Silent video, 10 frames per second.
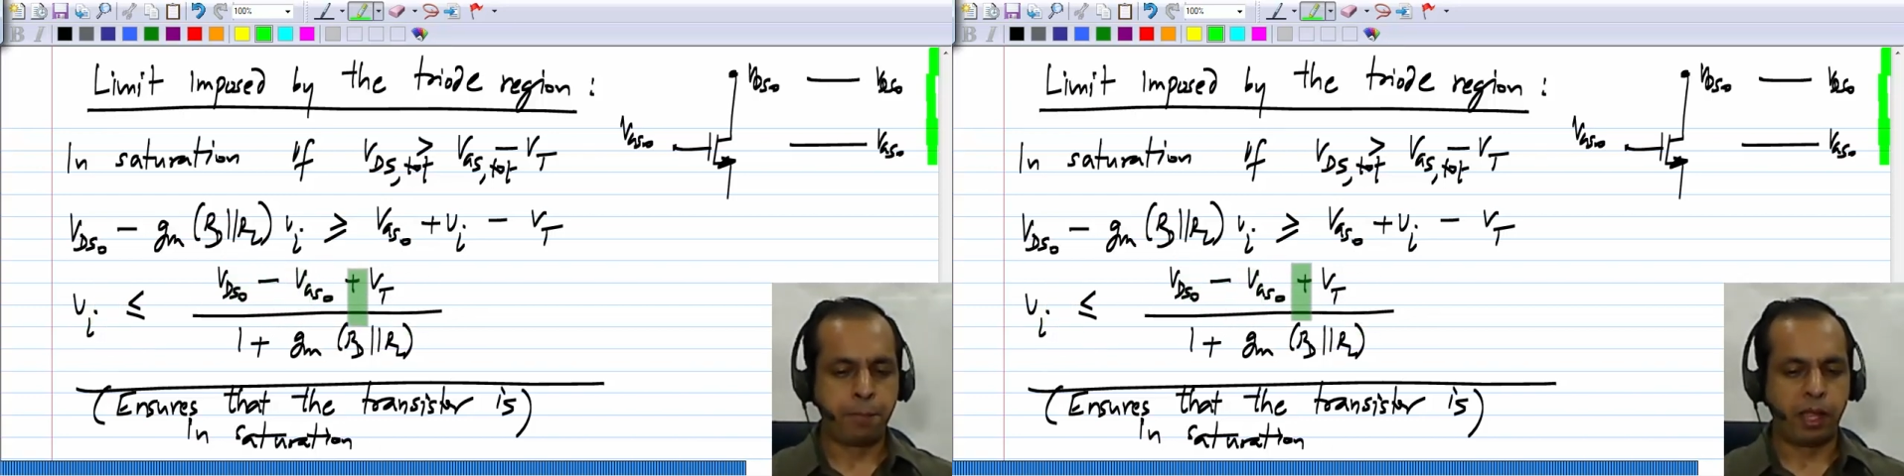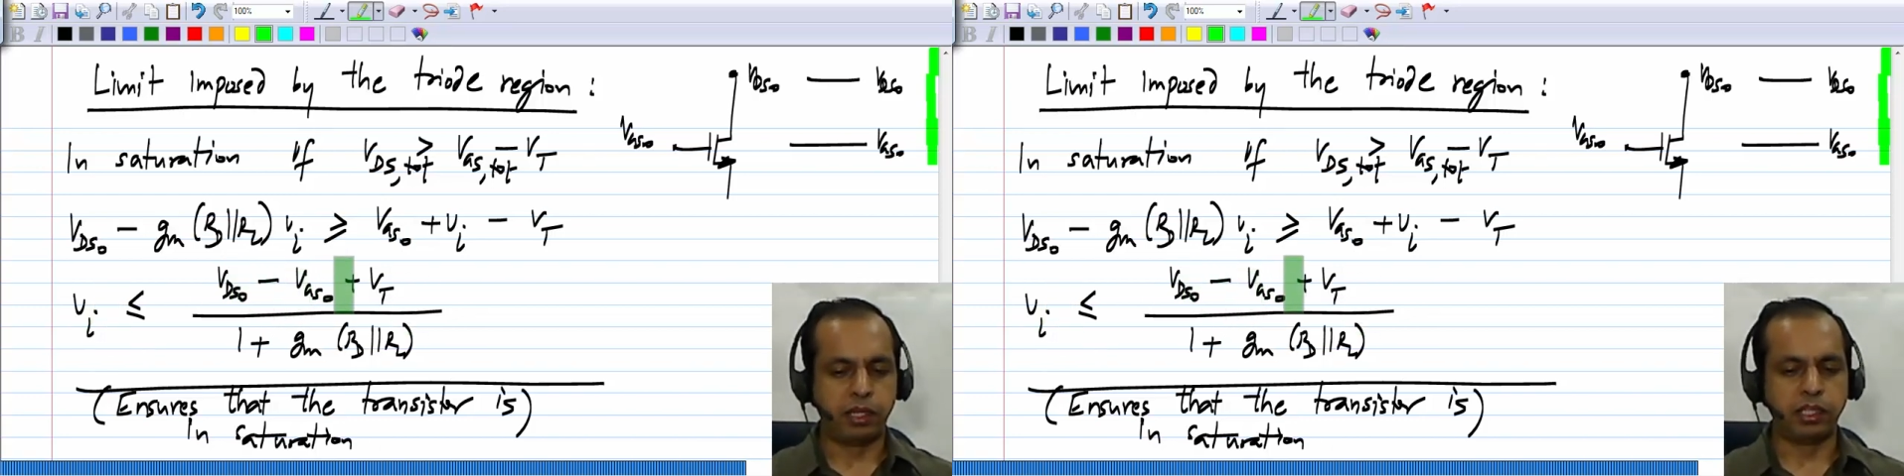
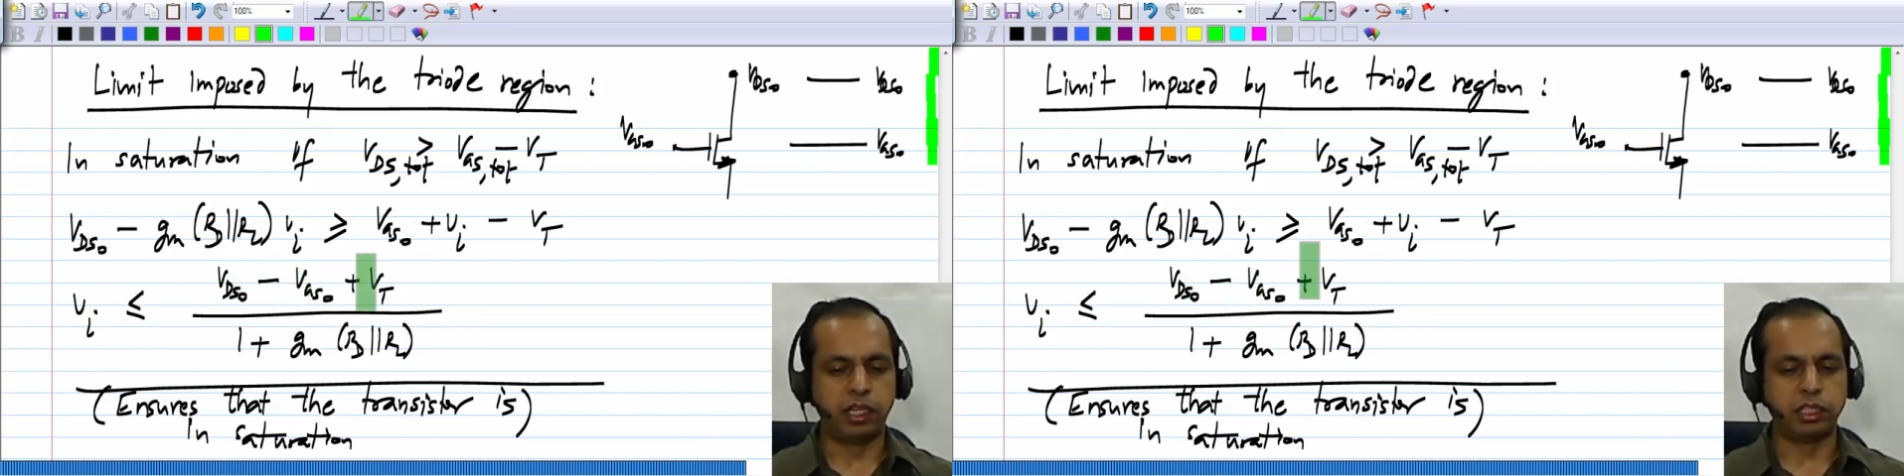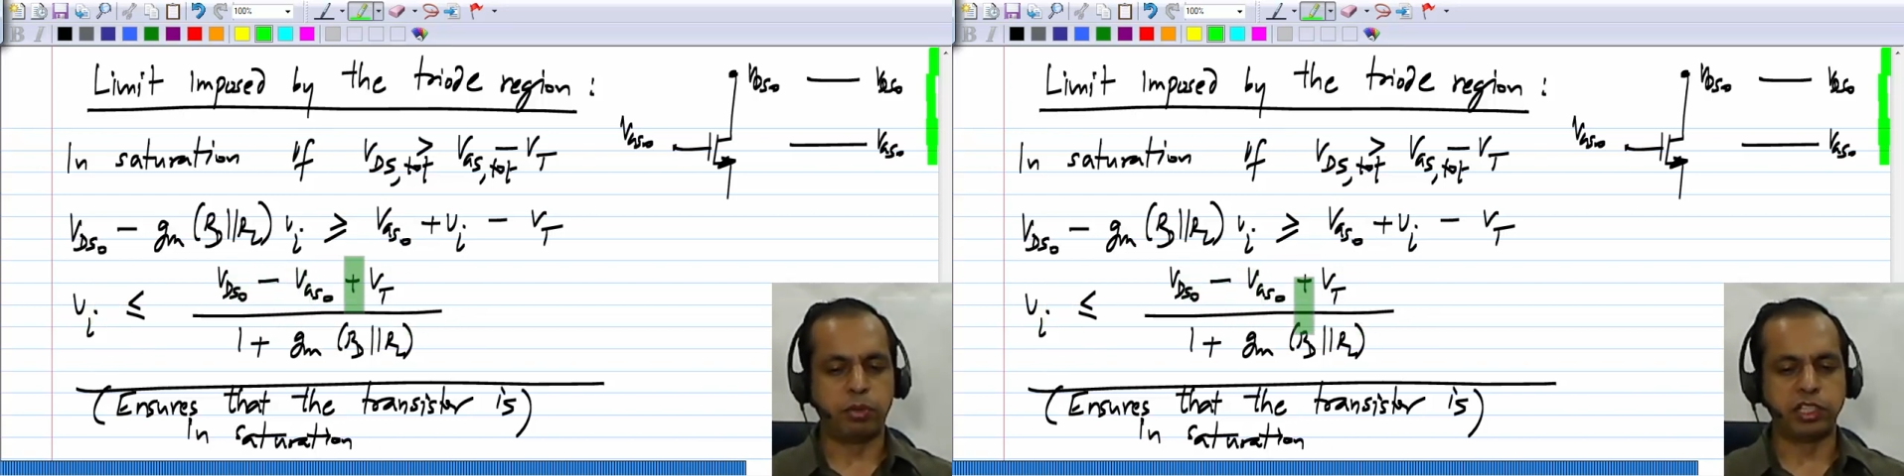And then
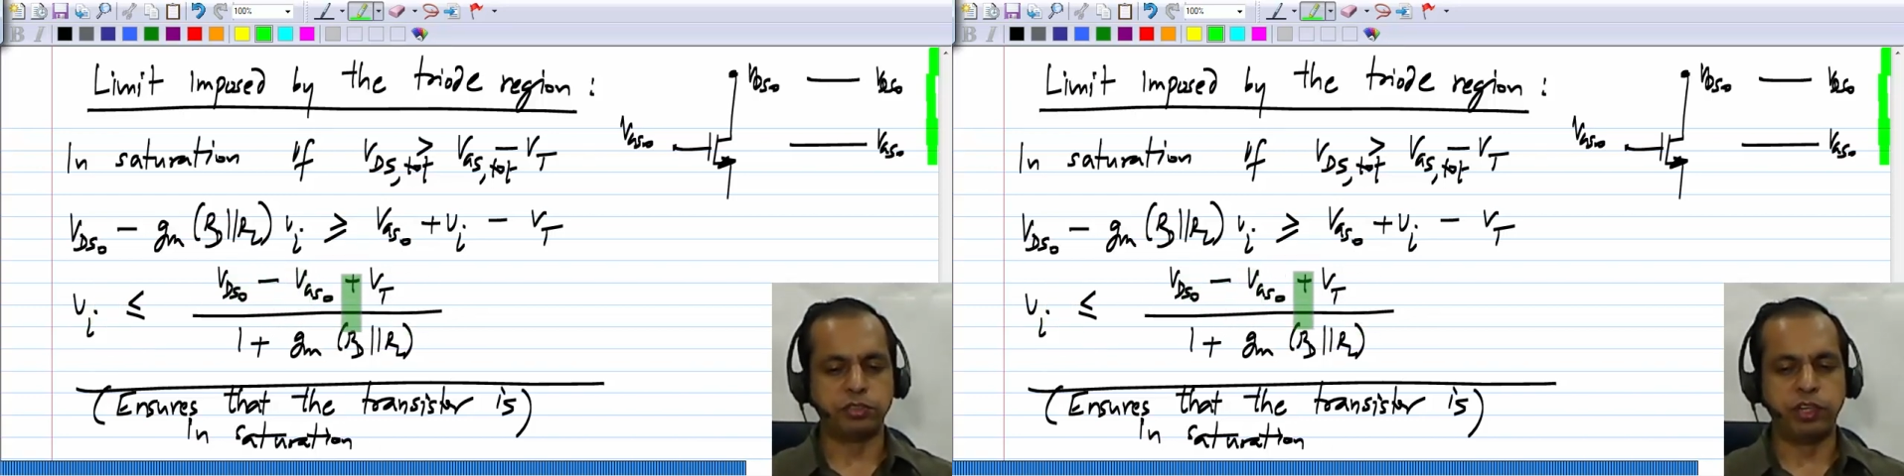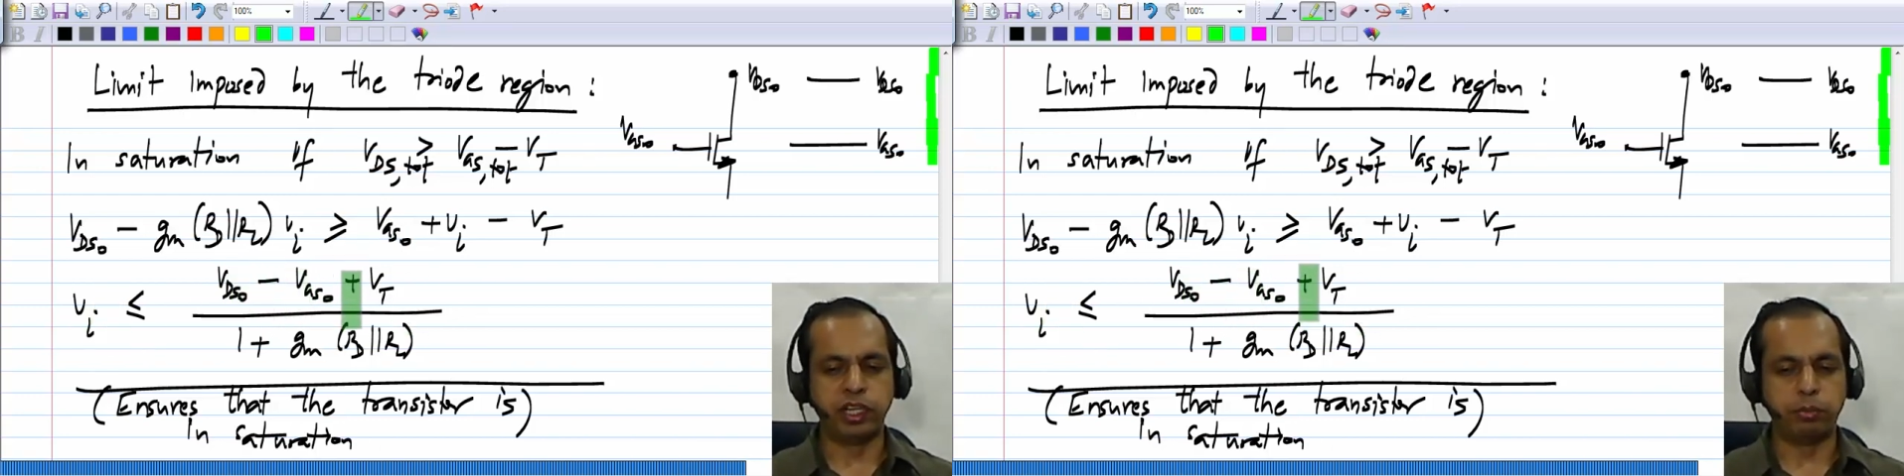there is plus
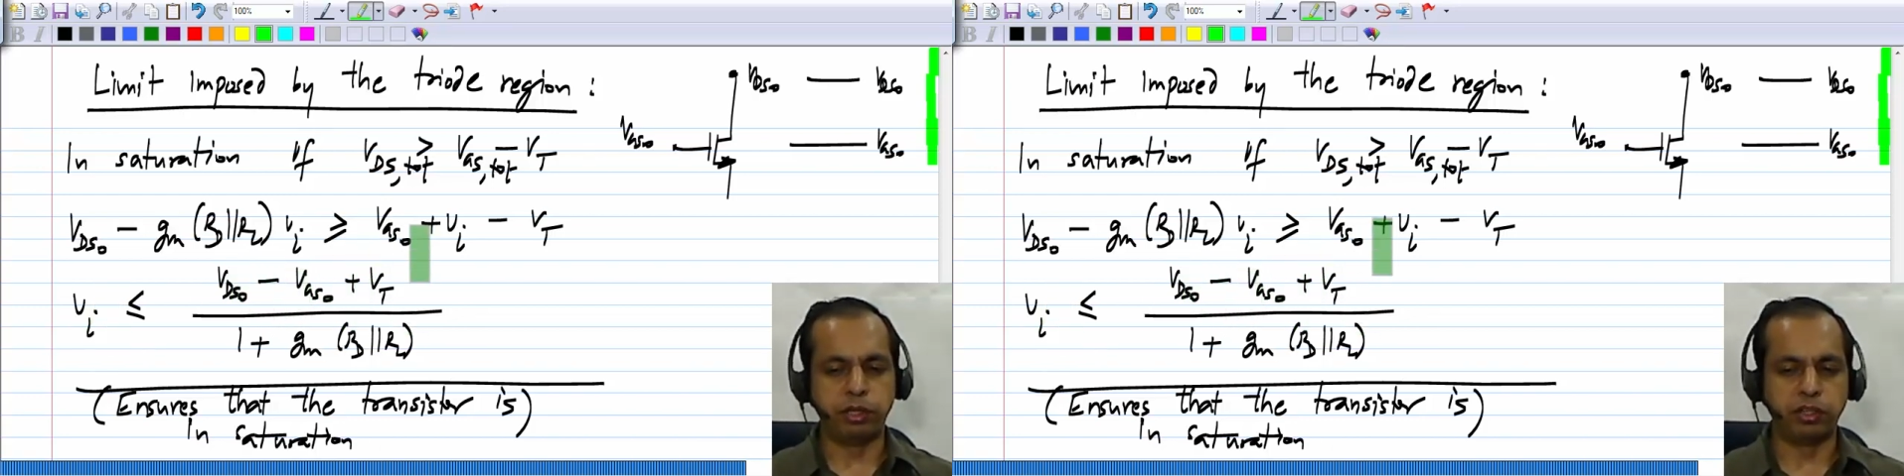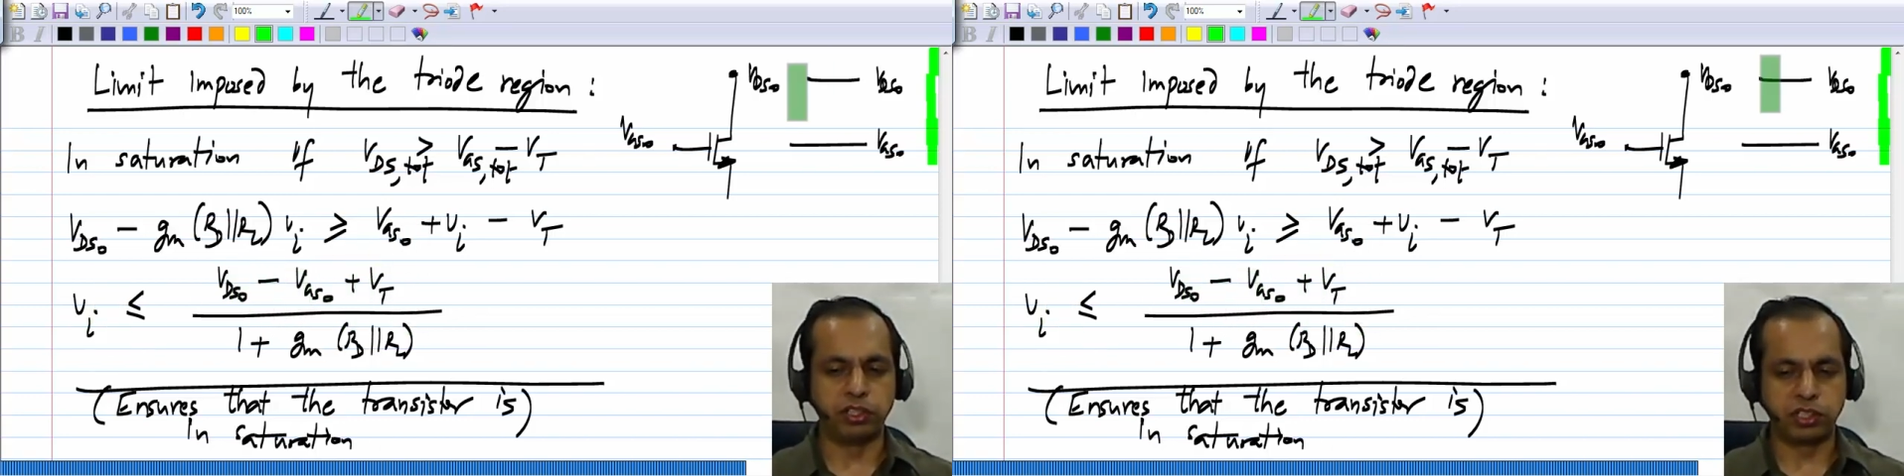Vt,
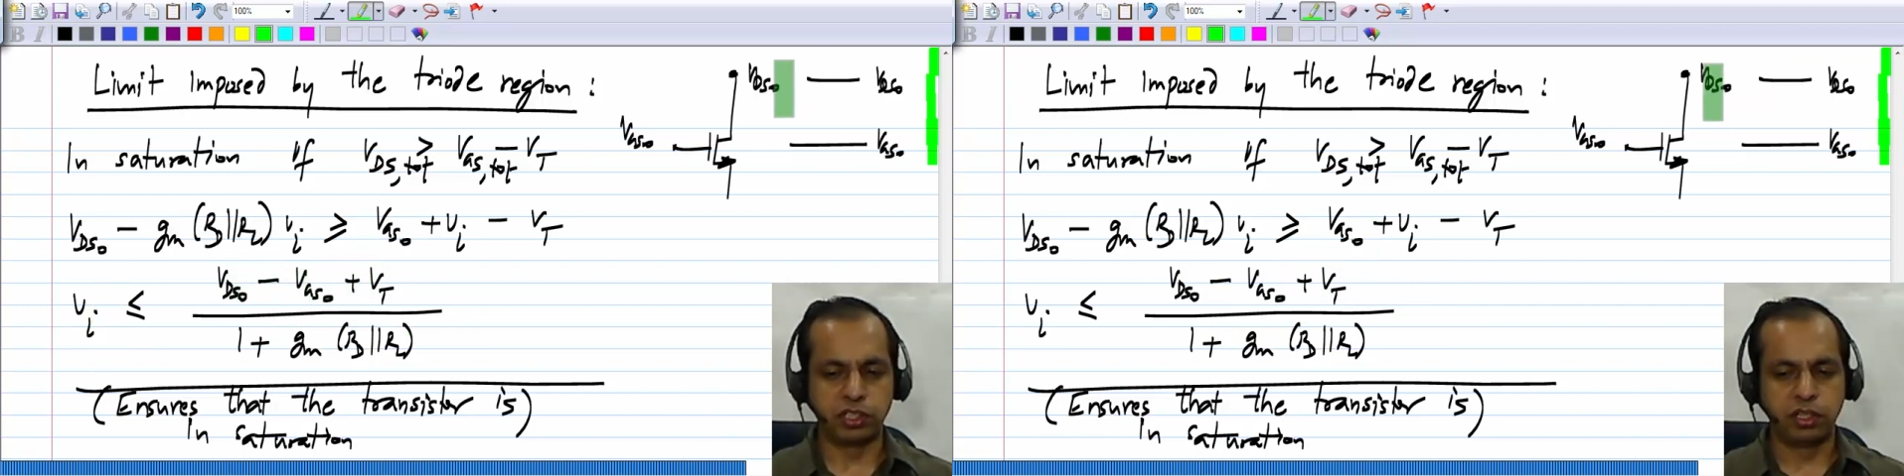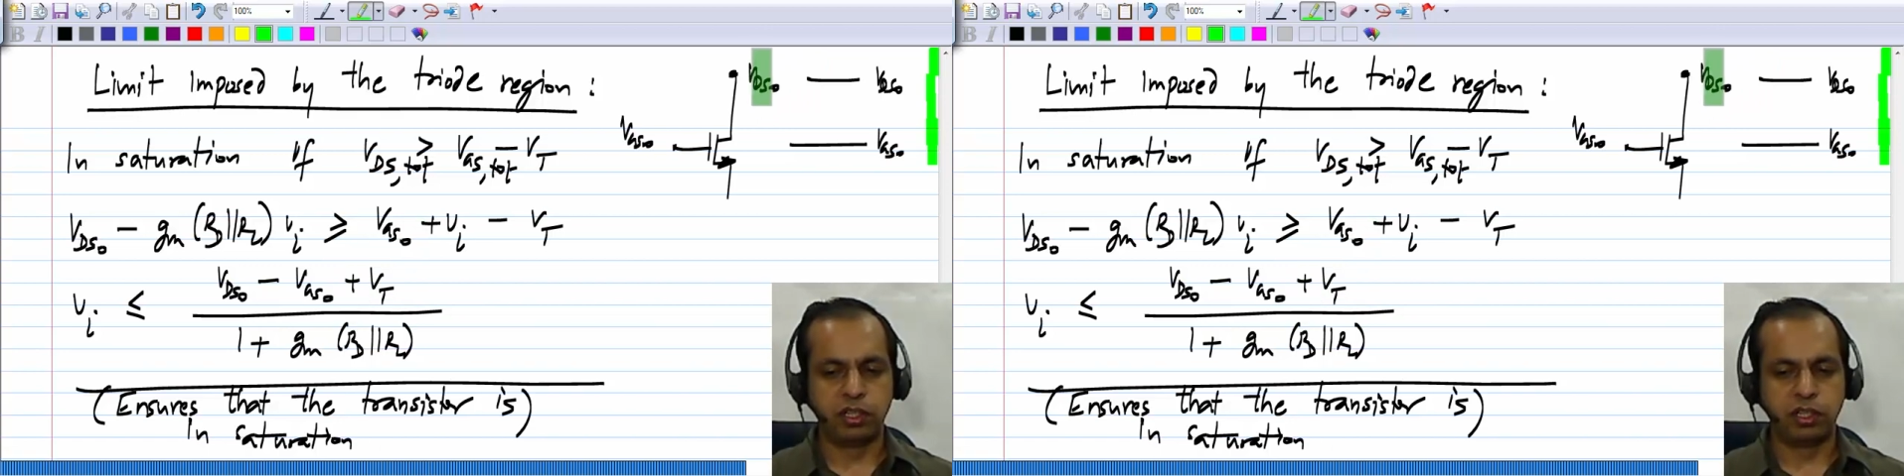because